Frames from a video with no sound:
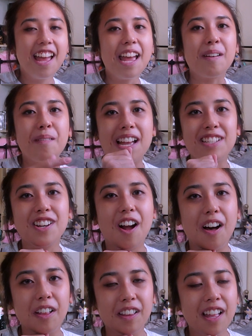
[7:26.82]
Imagine
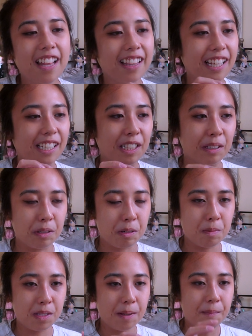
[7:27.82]
all like the
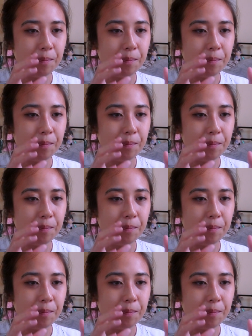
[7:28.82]
groups